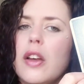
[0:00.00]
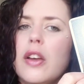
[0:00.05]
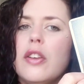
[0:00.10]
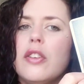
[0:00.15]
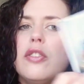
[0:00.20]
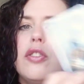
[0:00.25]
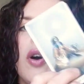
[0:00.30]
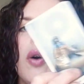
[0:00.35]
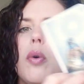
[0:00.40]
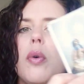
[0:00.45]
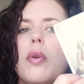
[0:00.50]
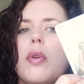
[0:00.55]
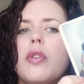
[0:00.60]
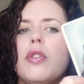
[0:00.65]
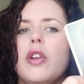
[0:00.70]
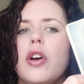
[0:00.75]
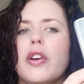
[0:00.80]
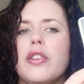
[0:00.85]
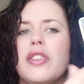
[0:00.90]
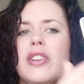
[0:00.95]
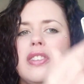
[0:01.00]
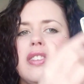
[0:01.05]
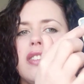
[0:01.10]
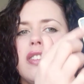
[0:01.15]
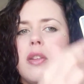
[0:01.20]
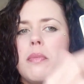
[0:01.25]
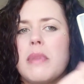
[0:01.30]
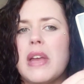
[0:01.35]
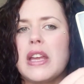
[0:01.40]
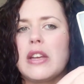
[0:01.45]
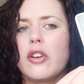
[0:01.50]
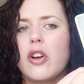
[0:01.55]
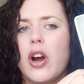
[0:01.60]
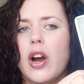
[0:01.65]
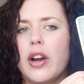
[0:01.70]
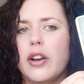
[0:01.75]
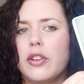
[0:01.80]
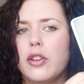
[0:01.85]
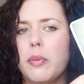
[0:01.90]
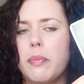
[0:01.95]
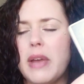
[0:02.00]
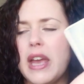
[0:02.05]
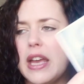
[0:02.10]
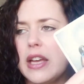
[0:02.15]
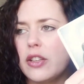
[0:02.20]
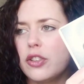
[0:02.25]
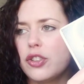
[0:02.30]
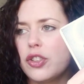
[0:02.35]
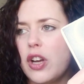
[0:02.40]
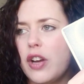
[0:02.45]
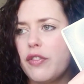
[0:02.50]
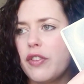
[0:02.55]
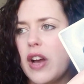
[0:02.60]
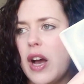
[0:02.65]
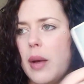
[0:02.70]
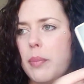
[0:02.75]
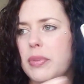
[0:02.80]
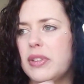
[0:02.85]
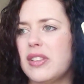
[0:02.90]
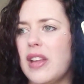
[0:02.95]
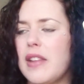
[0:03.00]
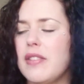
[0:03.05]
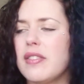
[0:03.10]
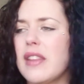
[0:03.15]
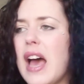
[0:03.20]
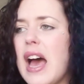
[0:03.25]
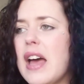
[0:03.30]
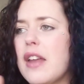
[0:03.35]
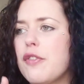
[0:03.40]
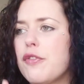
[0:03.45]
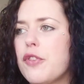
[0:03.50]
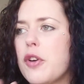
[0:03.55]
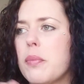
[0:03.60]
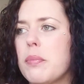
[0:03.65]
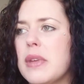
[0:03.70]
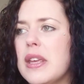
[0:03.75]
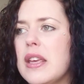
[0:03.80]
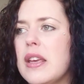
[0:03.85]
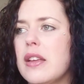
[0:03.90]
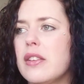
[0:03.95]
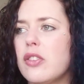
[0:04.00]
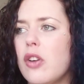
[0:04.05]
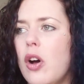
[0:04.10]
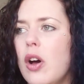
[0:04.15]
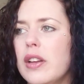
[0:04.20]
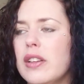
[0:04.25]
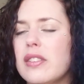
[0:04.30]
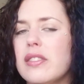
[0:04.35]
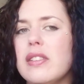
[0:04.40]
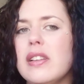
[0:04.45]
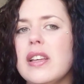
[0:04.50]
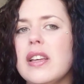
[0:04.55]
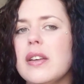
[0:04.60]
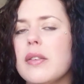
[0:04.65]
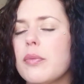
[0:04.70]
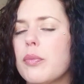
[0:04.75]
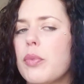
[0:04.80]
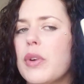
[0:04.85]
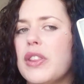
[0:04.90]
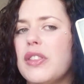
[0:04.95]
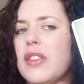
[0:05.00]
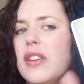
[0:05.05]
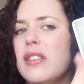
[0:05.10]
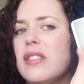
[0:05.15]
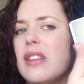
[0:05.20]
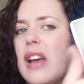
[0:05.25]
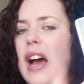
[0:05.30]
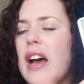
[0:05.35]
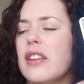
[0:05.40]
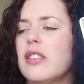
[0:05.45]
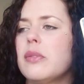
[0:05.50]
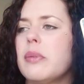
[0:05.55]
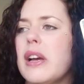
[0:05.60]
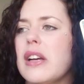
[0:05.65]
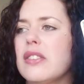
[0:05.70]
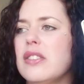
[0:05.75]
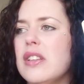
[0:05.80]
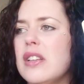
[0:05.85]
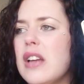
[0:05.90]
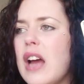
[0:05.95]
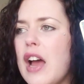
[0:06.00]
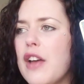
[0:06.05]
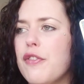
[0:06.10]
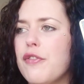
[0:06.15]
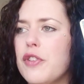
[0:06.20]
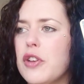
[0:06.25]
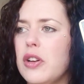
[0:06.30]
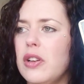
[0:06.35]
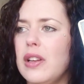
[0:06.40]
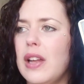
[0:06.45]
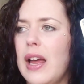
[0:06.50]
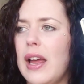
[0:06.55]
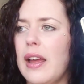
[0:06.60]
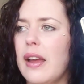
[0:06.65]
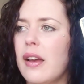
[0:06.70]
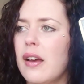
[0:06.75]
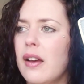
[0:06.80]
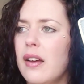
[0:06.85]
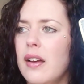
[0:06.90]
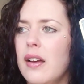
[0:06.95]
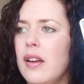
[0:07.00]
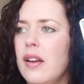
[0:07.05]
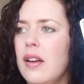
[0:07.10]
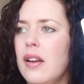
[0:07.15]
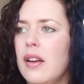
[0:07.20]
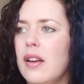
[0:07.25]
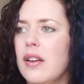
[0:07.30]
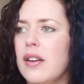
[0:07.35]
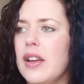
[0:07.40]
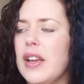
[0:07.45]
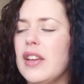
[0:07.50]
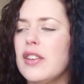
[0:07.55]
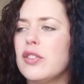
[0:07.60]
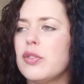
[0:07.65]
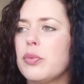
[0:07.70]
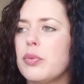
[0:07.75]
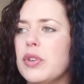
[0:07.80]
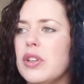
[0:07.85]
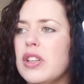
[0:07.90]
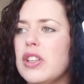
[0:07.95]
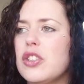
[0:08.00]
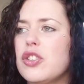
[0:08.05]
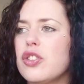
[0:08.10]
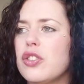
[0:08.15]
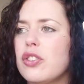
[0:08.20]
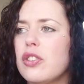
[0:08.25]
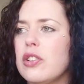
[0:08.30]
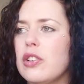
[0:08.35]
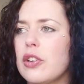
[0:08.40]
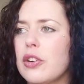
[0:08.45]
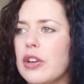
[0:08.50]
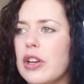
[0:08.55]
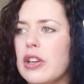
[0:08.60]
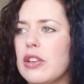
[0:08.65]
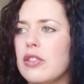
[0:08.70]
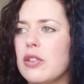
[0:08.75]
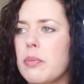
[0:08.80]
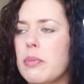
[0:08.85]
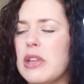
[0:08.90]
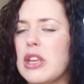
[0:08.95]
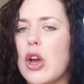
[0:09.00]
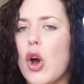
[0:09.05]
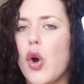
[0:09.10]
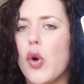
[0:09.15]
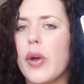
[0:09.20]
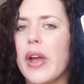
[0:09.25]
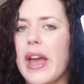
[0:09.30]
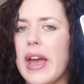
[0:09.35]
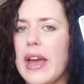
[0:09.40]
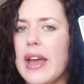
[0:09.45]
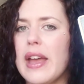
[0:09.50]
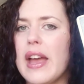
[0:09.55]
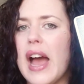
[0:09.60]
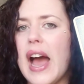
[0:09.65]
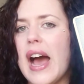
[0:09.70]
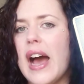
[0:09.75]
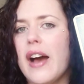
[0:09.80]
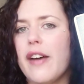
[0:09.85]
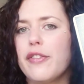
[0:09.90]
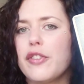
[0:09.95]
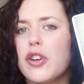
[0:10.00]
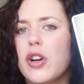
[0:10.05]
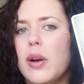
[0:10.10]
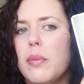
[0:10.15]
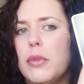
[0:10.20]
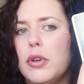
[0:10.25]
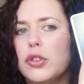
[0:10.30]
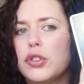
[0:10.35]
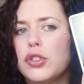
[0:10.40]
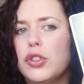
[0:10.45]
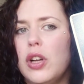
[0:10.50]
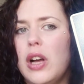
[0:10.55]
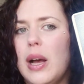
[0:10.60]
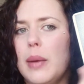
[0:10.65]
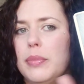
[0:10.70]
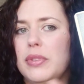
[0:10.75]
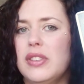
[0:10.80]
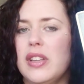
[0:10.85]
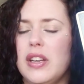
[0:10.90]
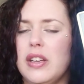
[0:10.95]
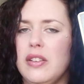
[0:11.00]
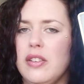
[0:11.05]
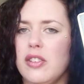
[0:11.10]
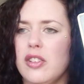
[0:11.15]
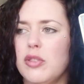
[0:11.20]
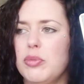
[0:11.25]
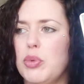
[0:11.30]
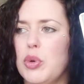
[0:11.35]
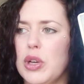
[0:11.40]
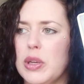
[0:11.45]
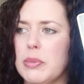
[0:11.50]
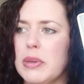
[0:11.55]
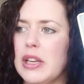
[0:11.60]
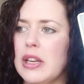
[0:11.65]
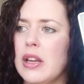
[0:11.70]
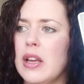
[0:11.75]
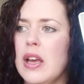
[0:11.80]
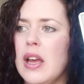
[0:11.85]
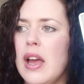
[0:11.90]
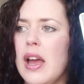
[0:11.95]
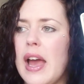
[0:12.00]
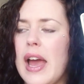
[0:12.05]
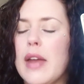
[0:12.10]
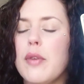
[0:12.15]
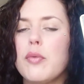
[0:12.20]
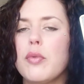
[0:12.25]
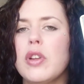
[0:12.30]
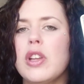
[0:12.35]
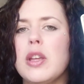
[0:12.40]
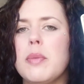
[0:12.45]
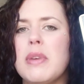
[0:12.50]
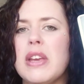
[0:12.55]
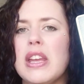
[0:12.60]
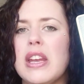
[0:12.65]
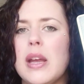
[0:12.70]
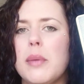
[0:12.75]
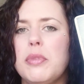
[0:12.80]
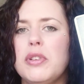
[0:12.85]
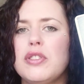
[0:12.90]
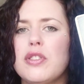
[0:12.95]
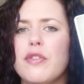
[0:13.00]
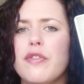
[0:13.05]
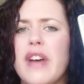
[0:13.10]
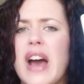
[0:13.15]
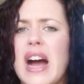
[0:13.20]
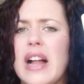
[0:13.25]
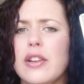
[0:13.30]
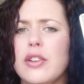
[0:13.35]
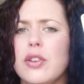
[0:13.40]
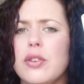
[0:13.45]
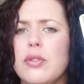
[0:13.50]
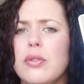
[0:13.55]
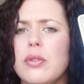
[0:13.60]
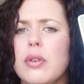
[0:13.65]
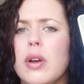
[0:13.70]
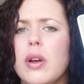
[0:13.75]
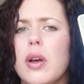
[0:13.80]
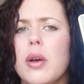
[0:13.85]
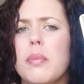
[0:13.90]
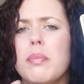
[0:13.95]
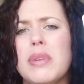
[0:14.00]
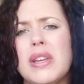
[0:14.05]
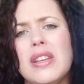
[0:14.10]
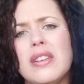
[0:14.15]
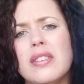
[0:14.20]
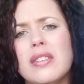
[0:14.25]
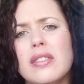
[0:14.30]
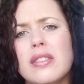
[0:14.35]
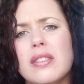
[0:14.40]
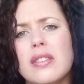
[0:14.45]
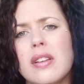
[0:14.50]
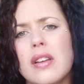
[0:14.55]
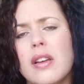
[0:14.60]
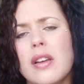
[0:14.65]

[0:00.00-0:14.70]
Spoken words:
So look, this is the main card, the Page of Cups, and that for me is honestly, with this aspected, I feel like is really just learning to be okay after emotional upset and disappointment, and really being able to value peace,